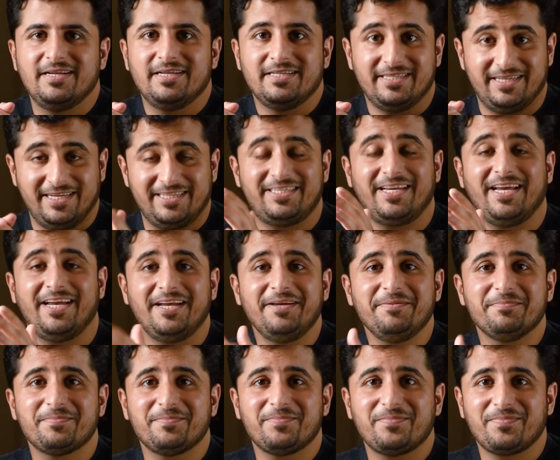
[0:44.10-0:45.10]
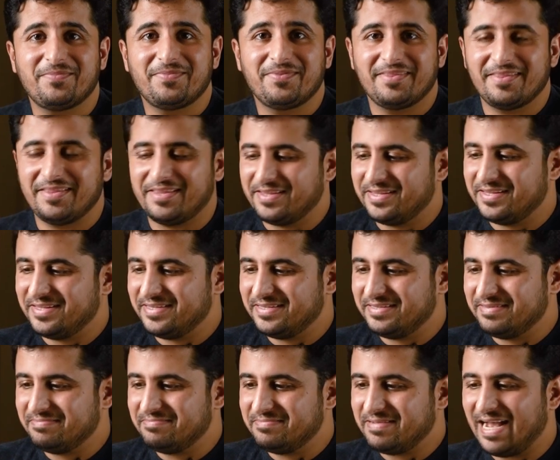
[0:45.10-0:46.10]
They say,
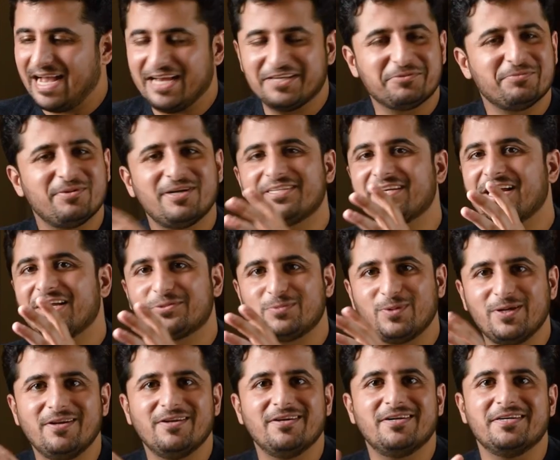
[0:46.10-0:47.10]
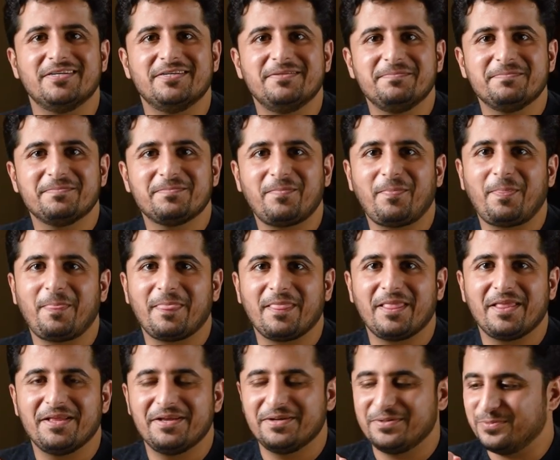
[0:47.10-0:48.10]
as much as we learn,
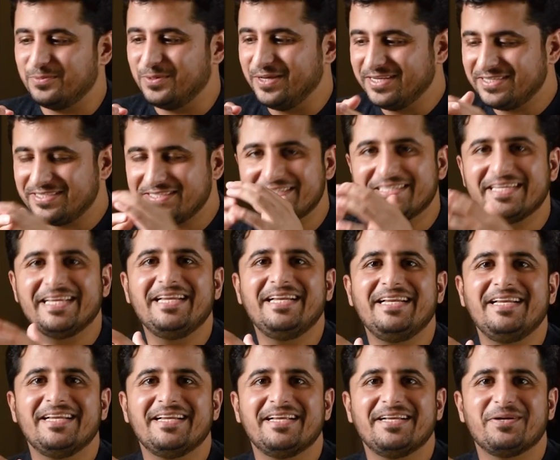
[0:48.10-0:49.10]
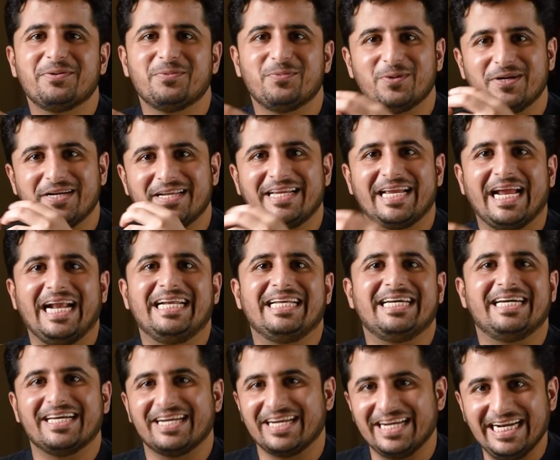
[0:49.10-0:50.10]
we still would get
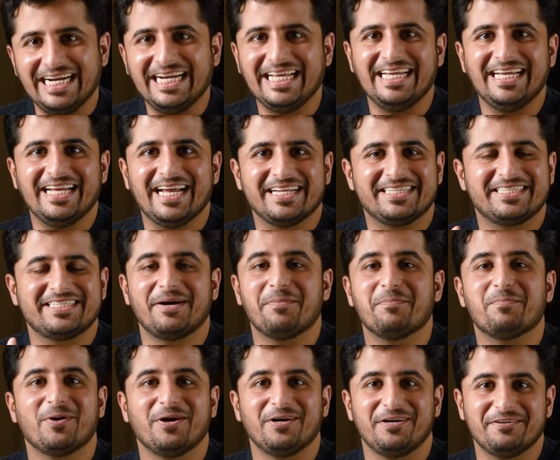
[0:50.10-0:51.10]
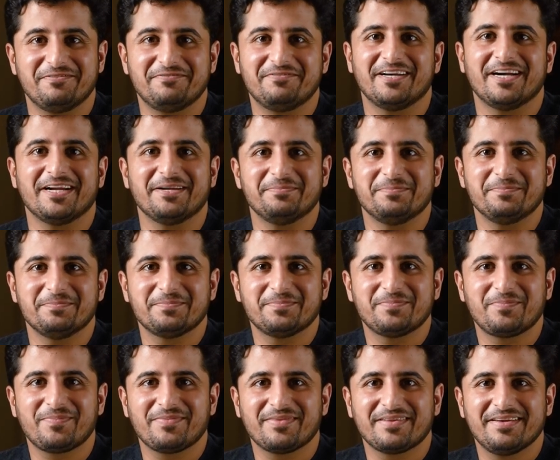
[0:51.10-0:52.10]
greedy at some point of time.
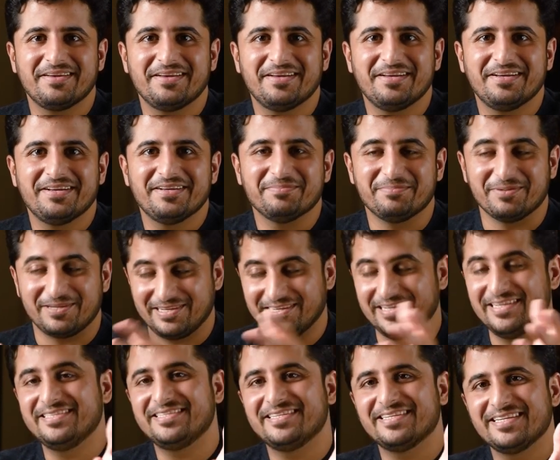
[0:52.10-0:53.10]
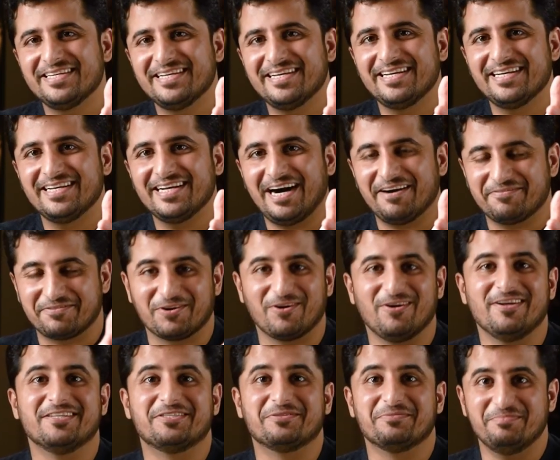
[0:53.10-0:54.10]
Because, after all,
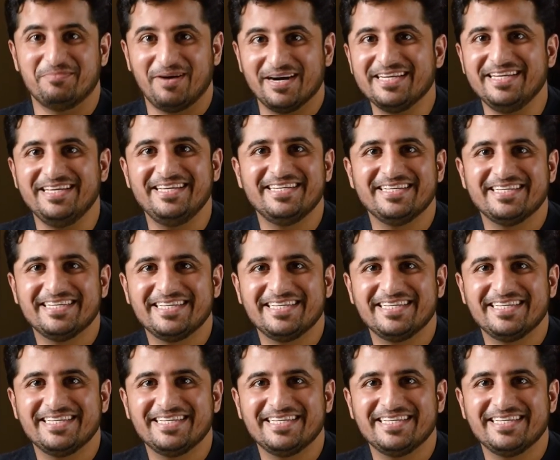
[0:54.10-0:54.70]
it's money,